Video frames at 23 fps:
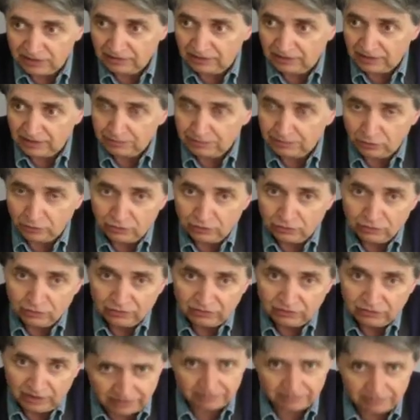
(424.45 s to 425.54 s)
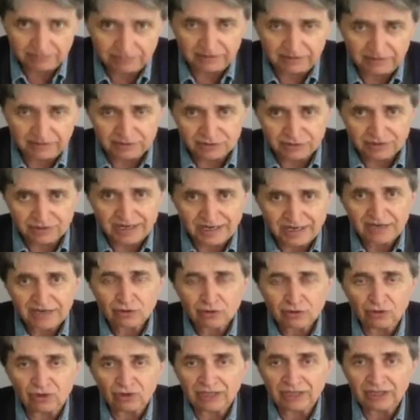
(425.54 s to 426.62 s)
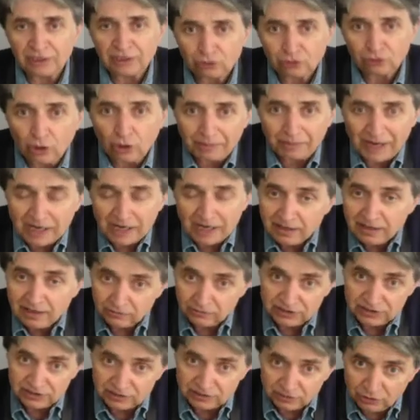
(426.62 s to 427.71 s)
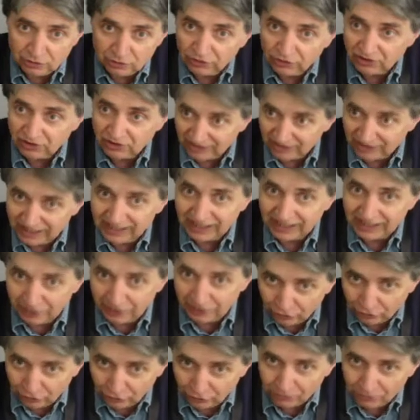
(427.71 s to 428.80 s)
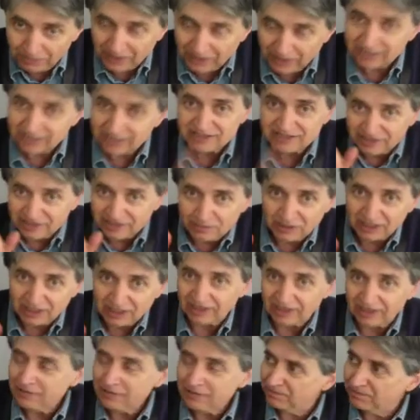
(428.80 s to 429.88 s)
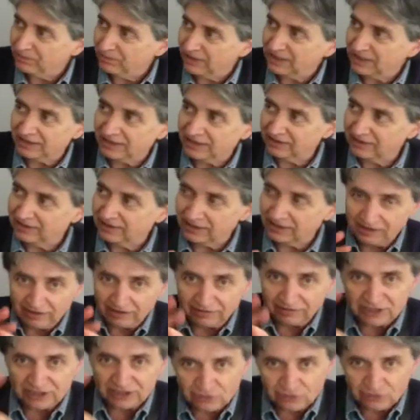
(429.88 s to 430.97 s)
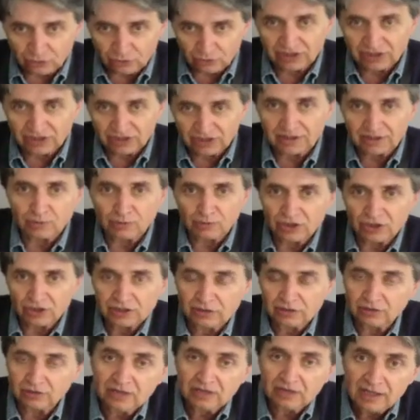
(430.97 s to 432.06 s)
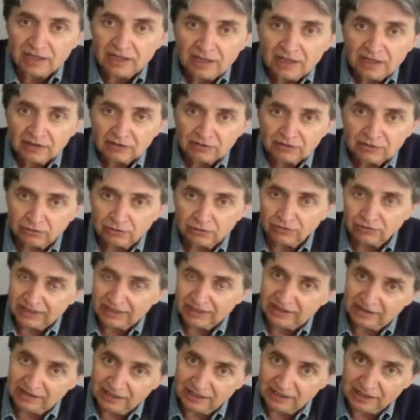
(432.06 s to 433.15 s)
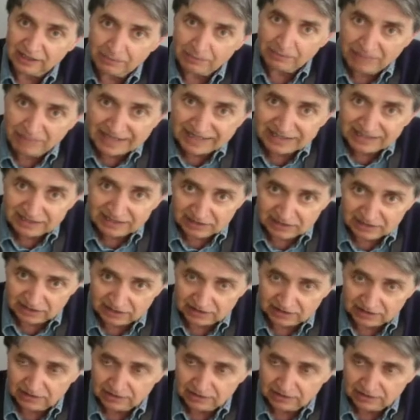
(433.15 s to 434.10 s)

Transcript: They produce a drug called L-DOPA, which is not really L-DOPA, it's similar, but they have distorted the molecule so that they can patent it.